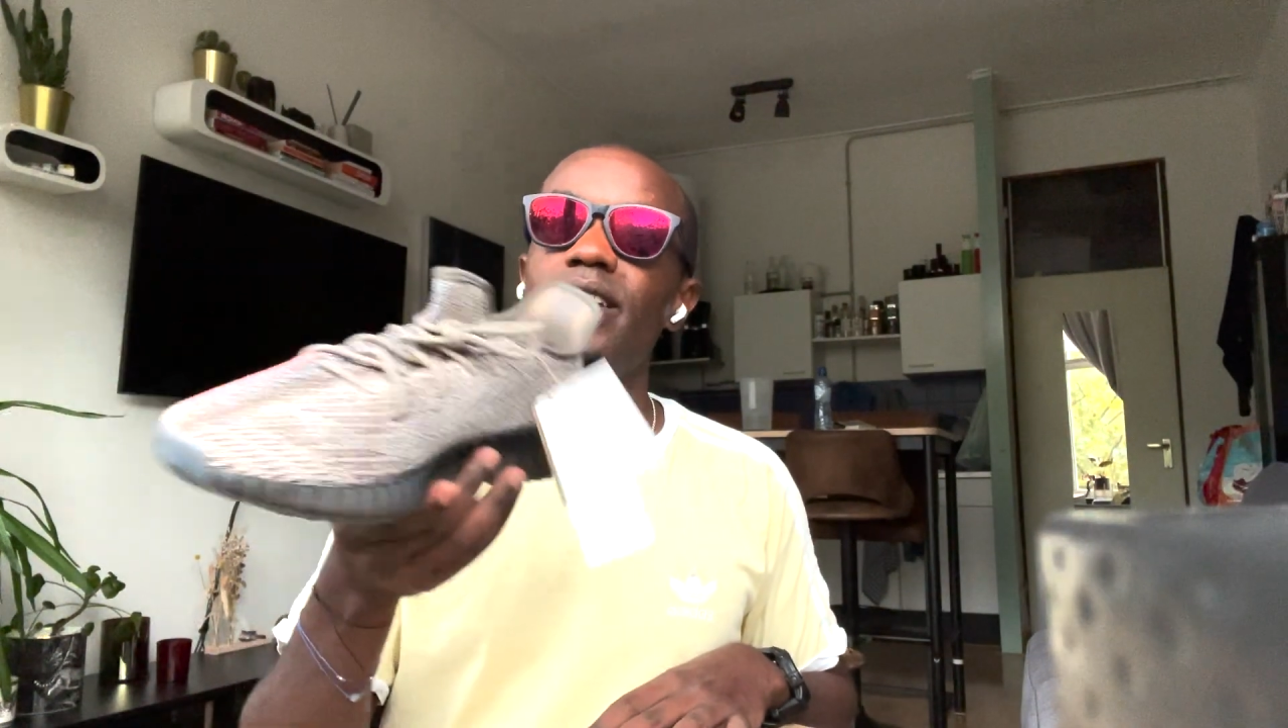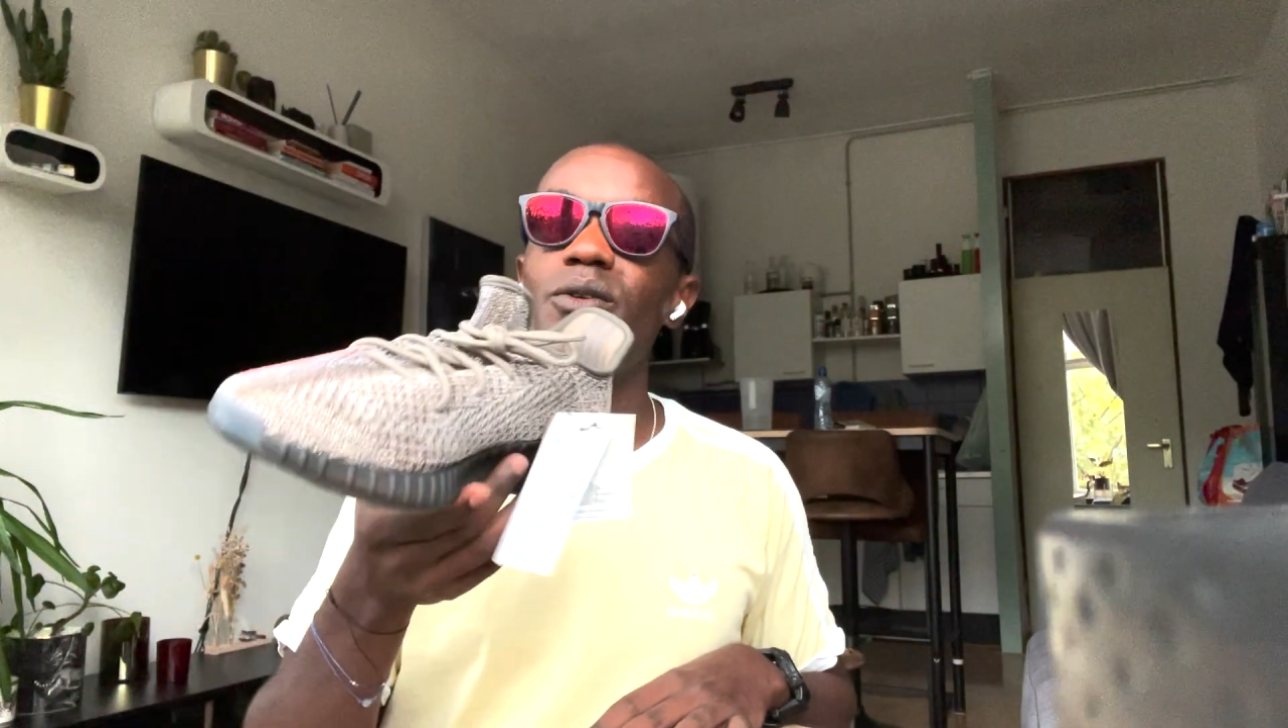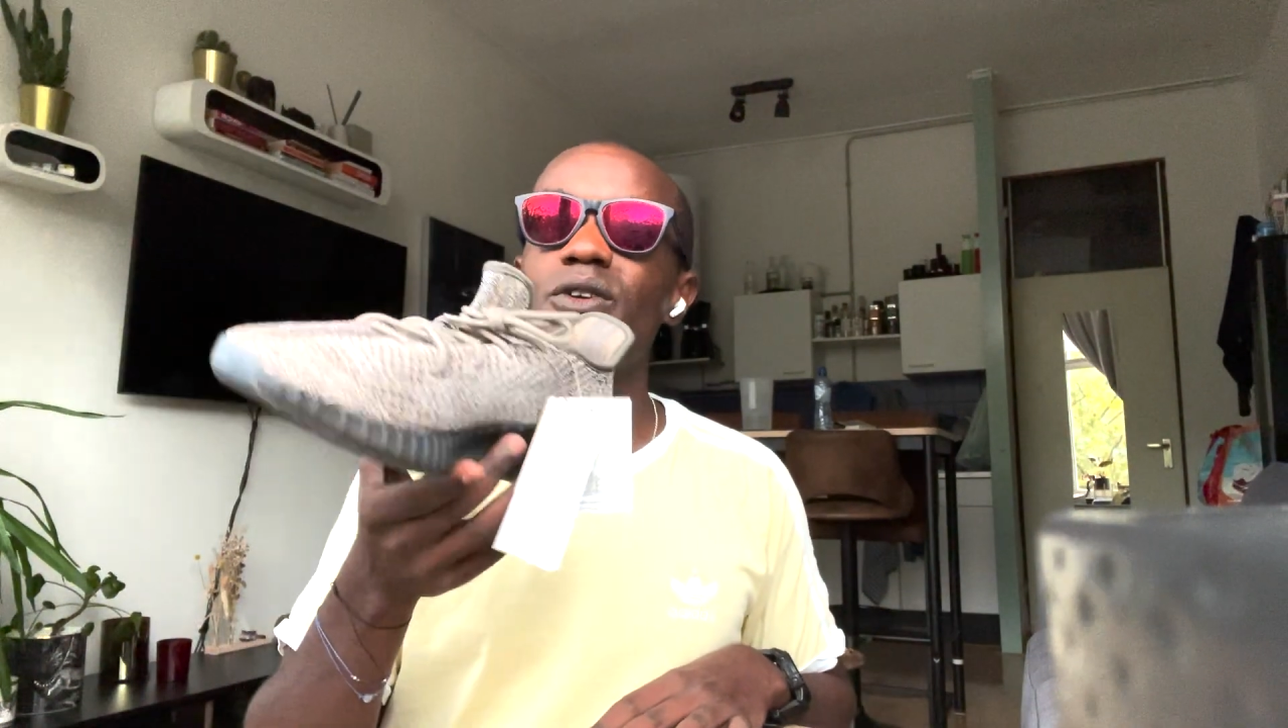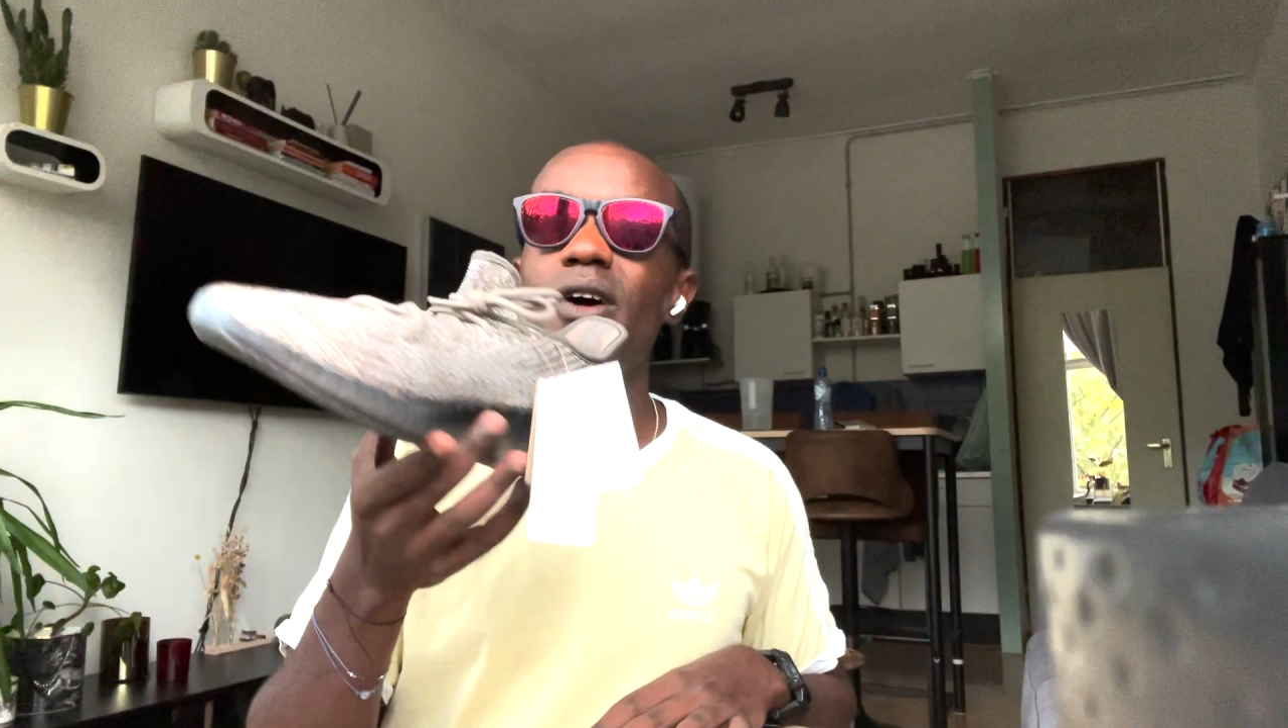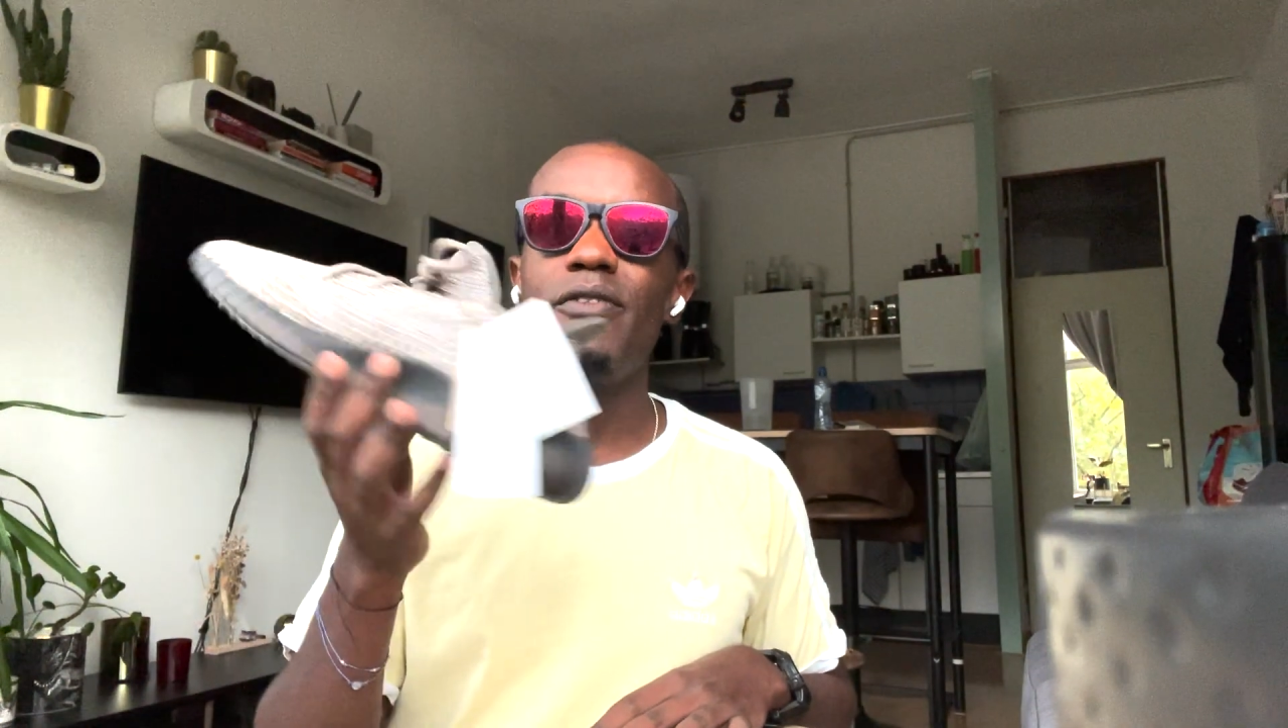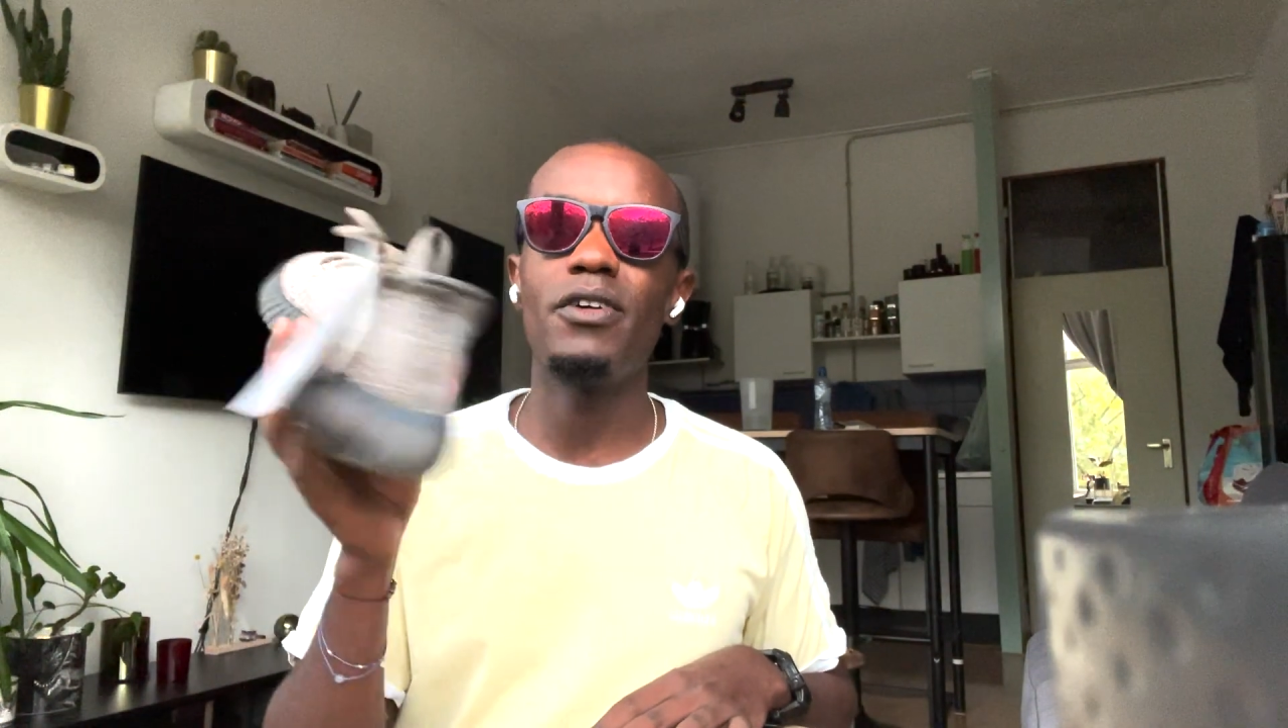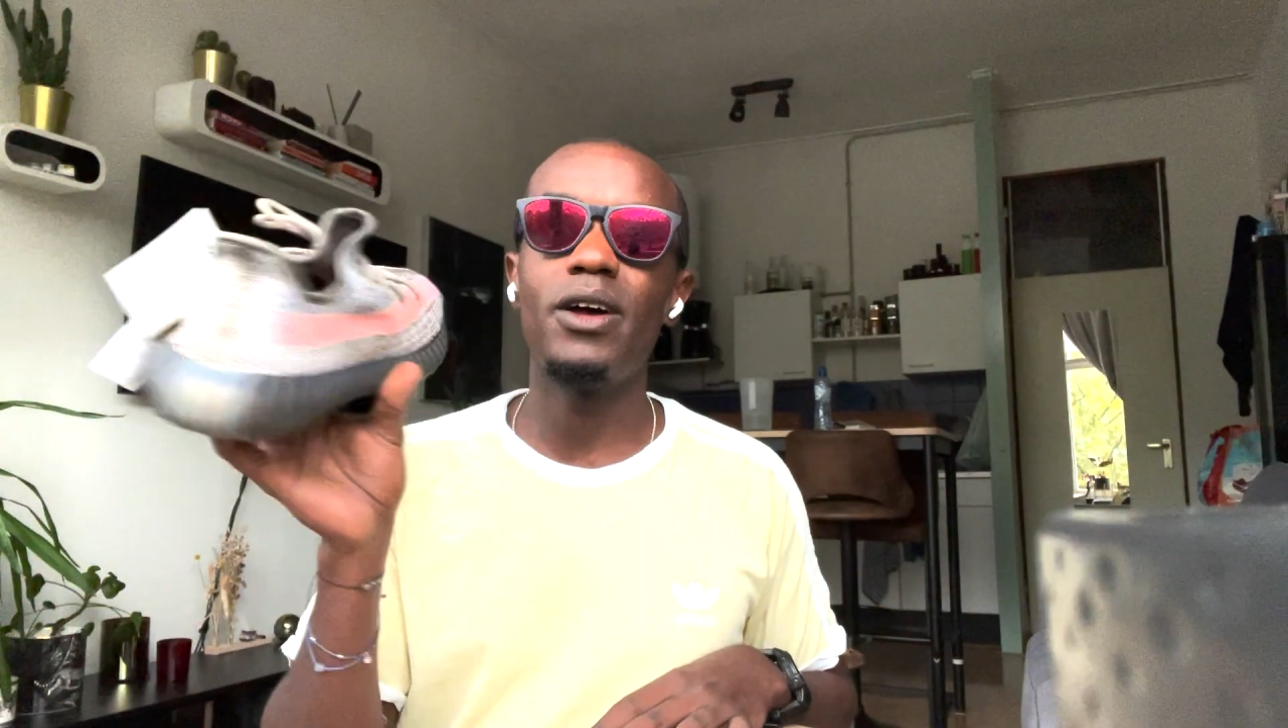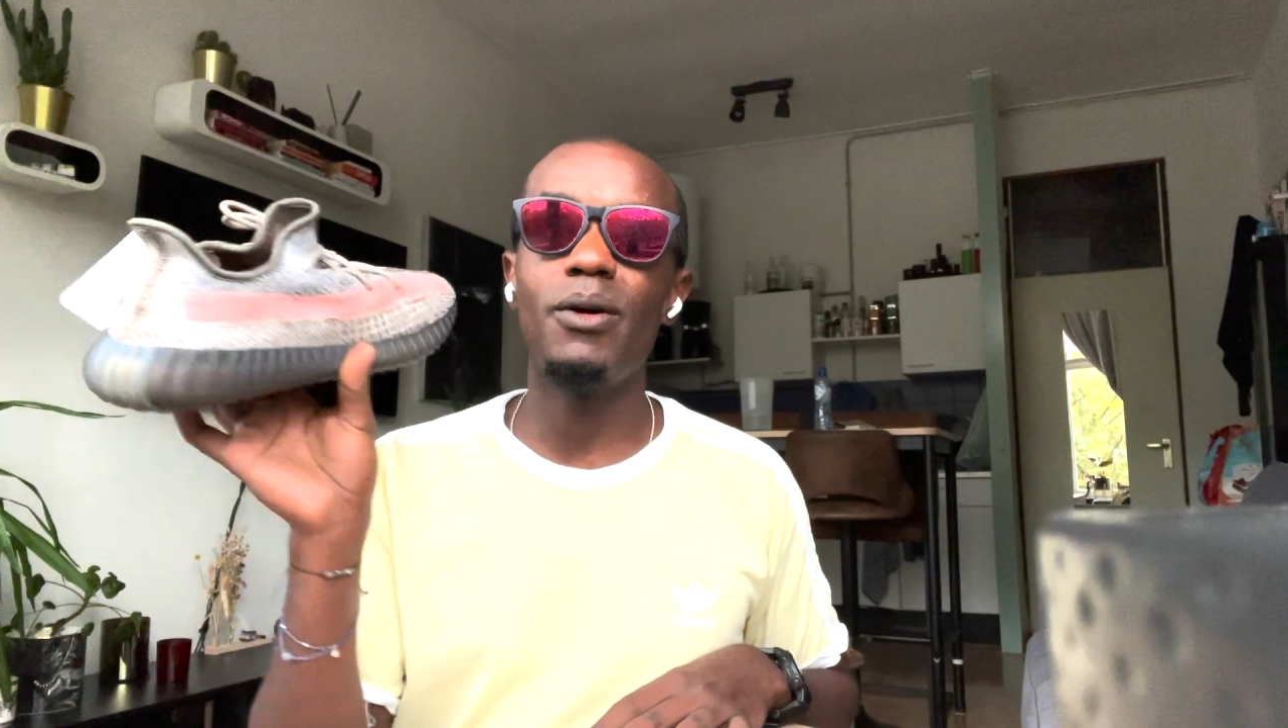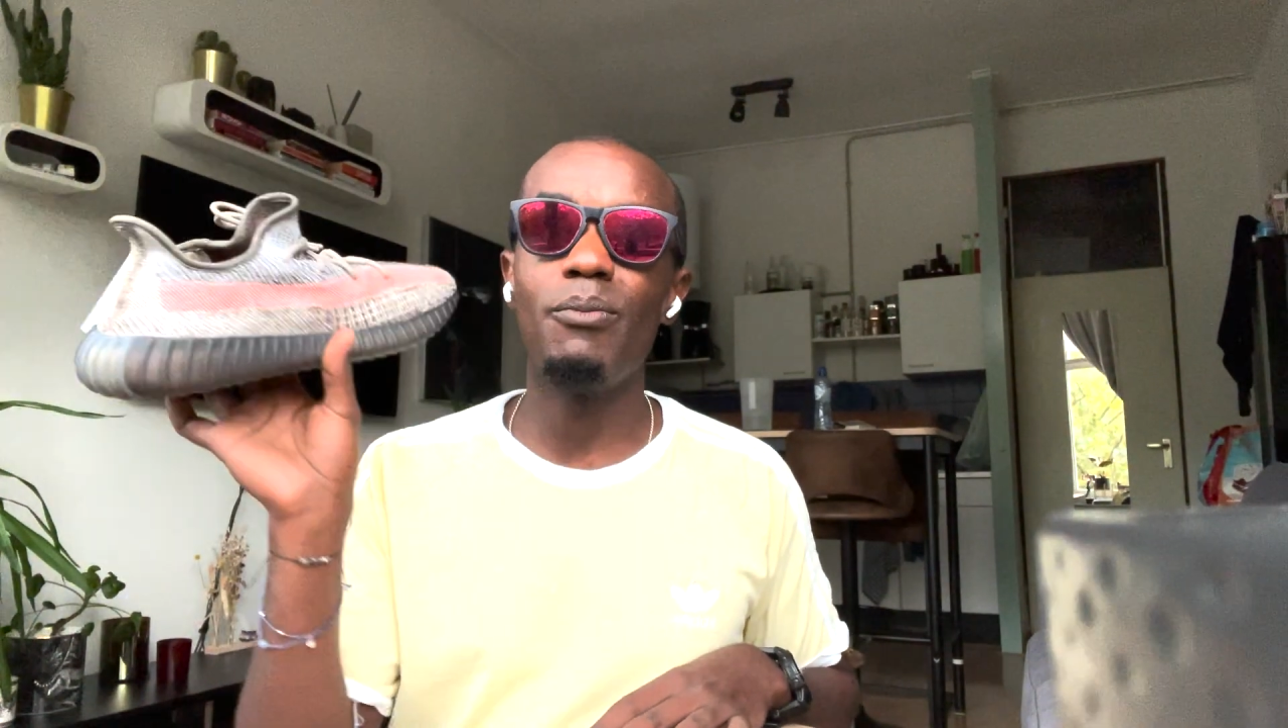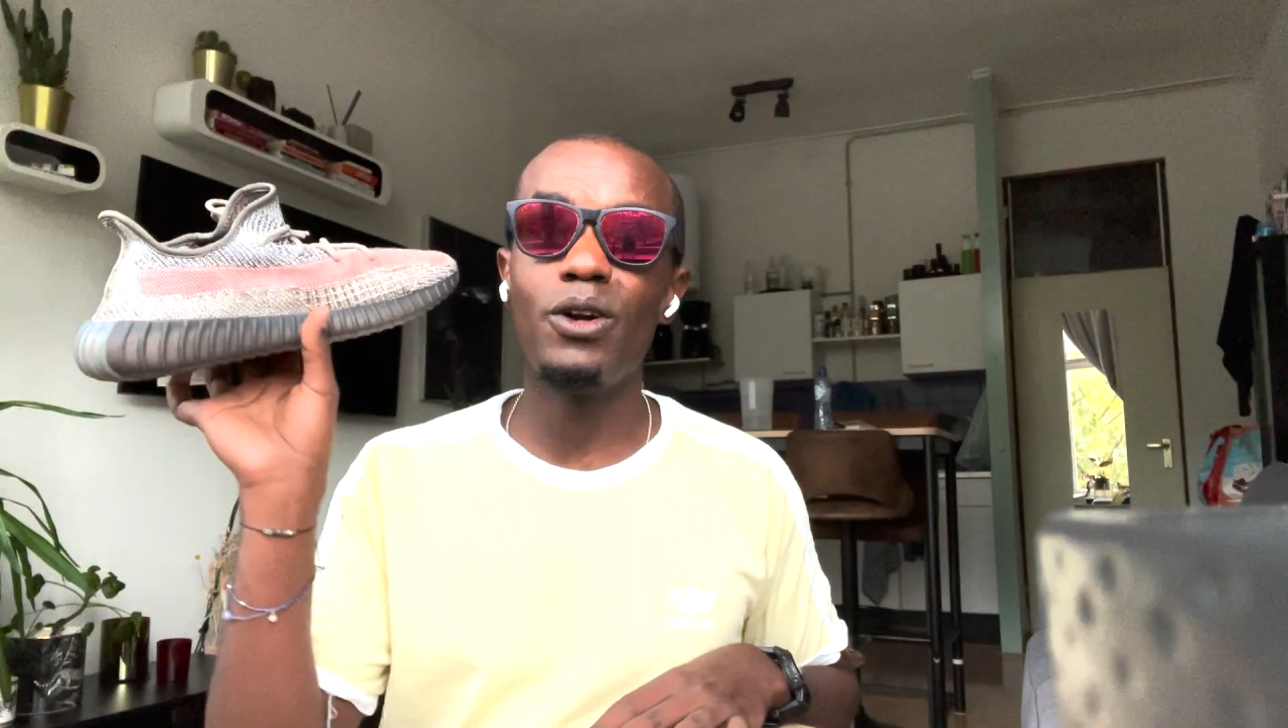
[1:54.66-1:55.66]
don't know if
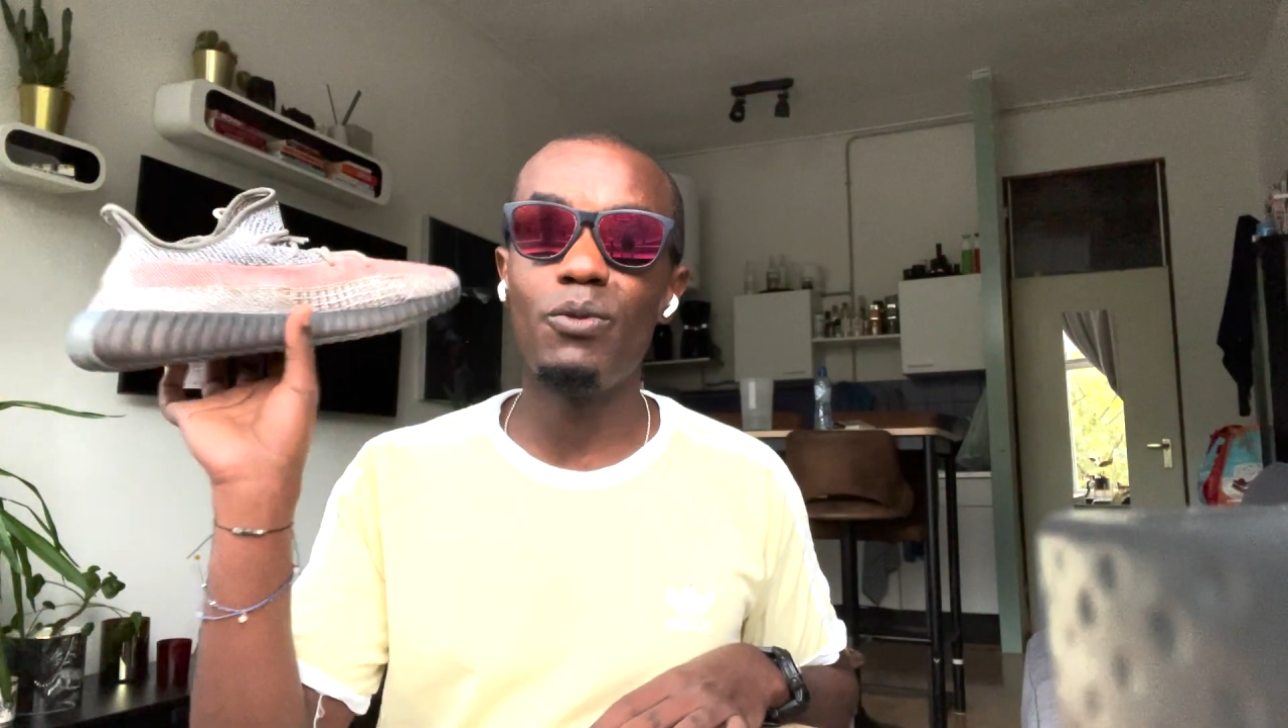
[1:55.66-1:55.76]
I'm gonna